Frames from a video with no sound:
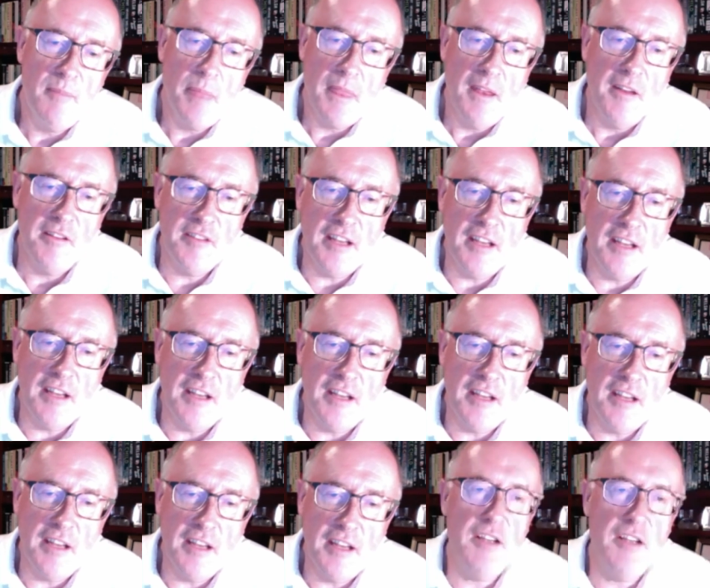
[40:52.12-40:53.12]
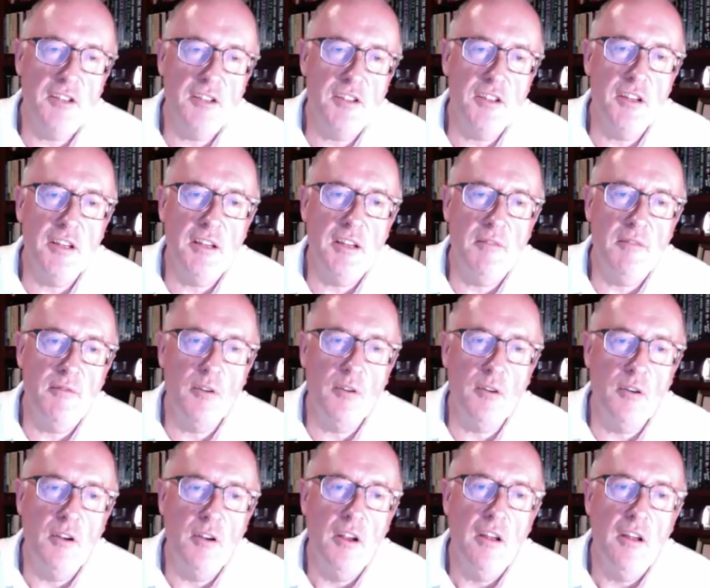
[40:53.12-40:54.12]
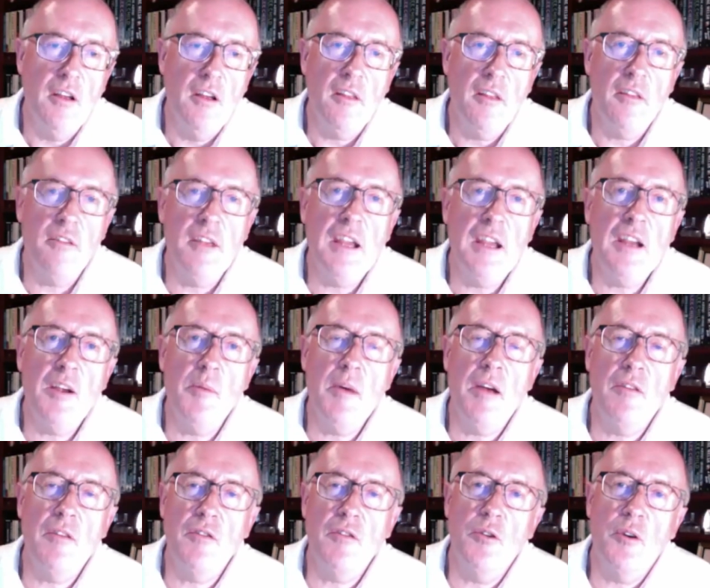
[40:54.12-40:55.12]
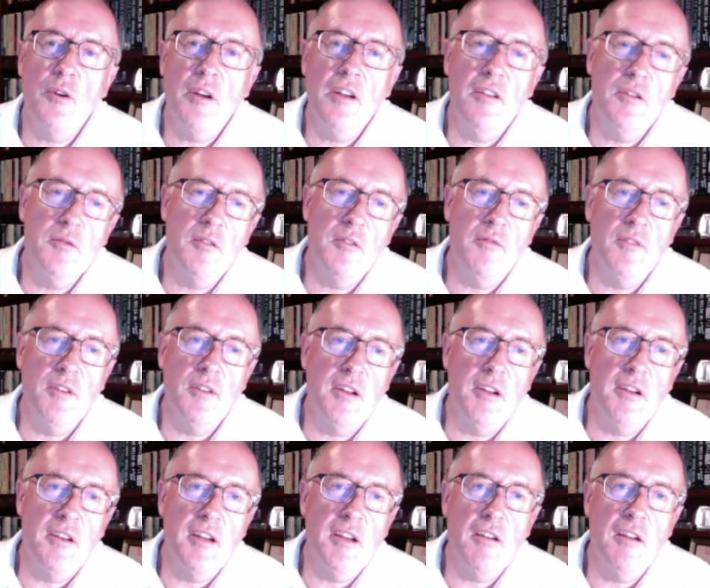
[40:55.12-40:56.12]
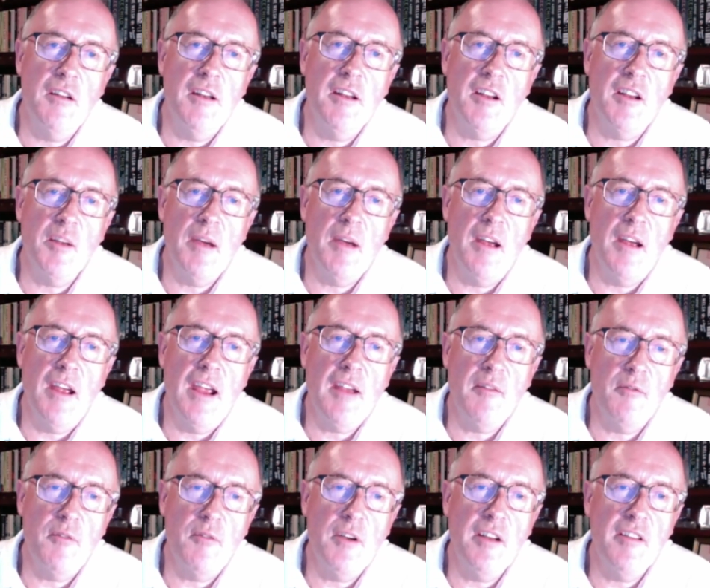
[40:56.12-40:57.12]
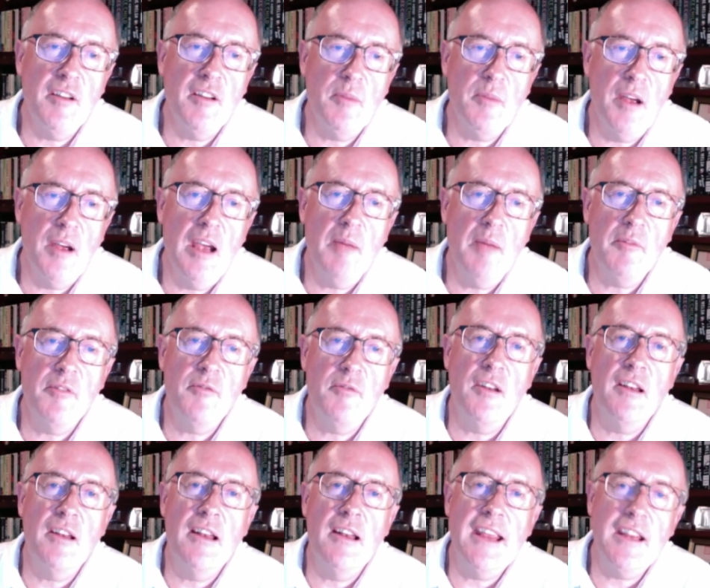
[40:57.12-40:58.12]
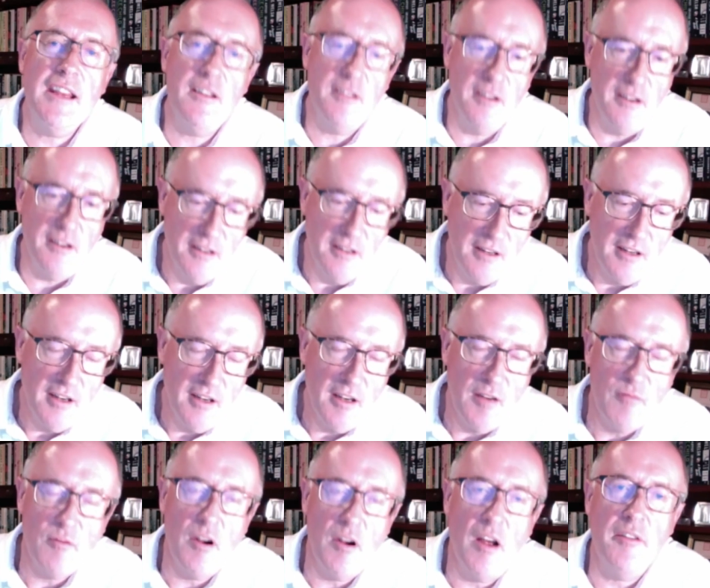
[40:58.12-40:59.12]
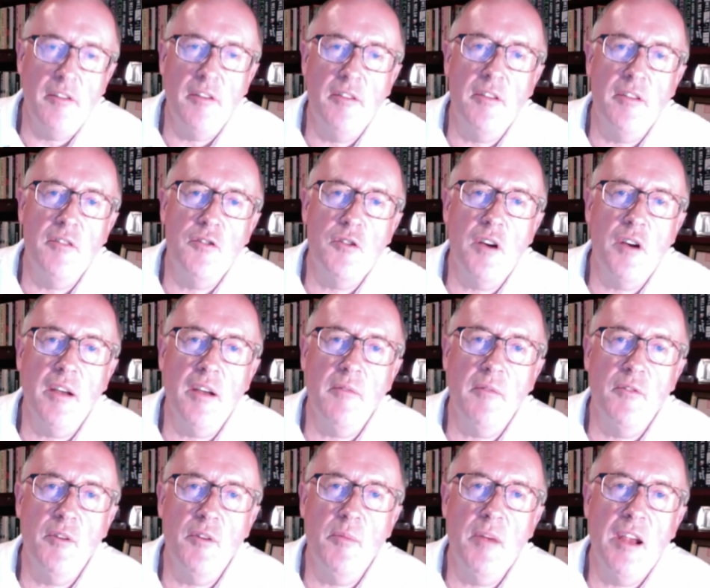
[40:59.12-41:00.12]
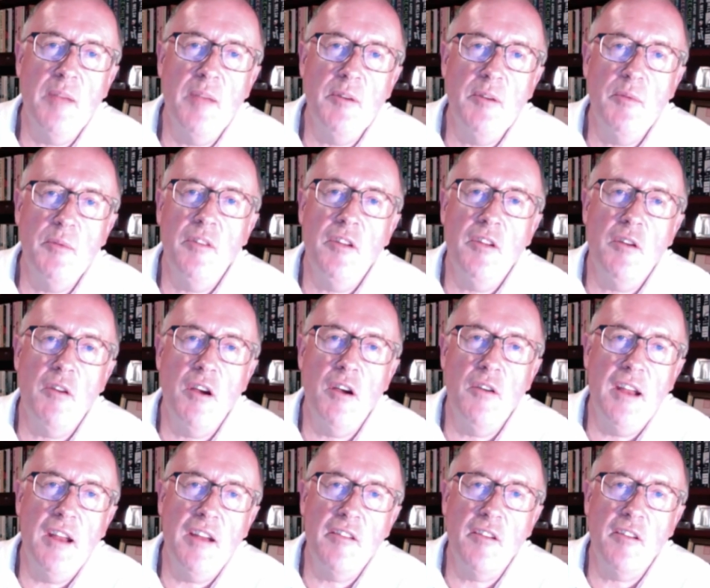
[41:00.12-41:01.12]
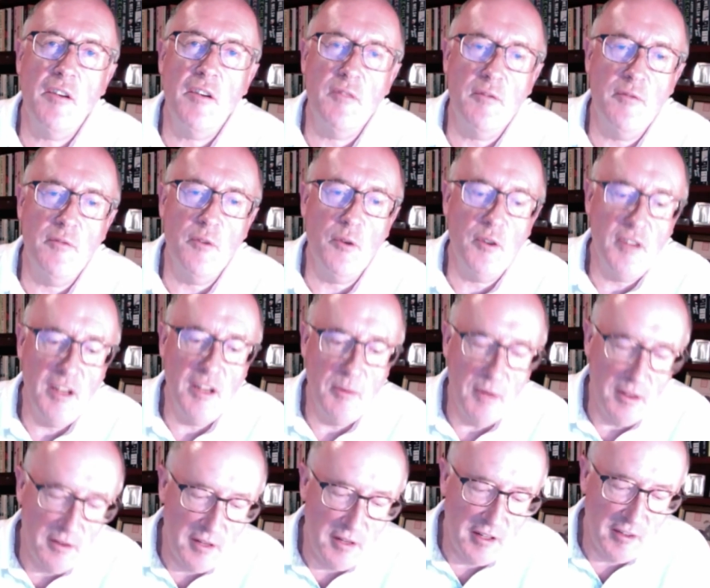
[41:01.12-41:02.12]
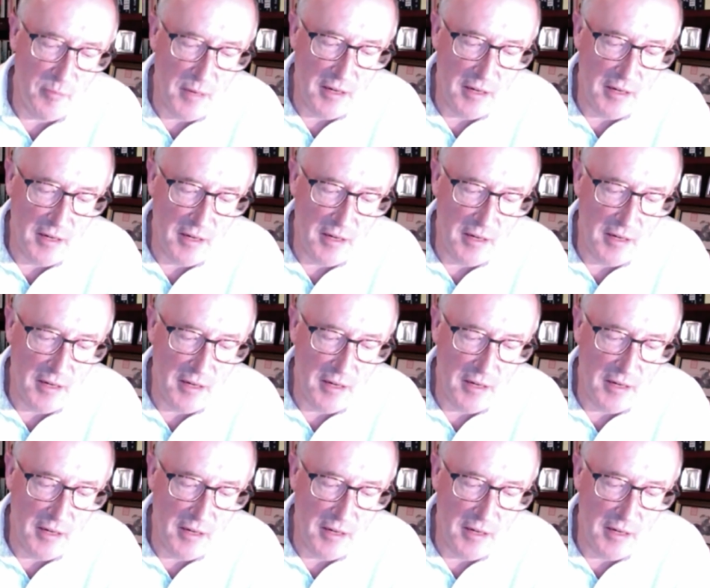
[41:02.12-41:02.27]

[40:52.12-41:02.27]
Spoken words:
single woman age 34, think about talking to a fertility clinic about egg freezing, perhaps for later, rather than trying for a baby with your own eggs over 40 when things may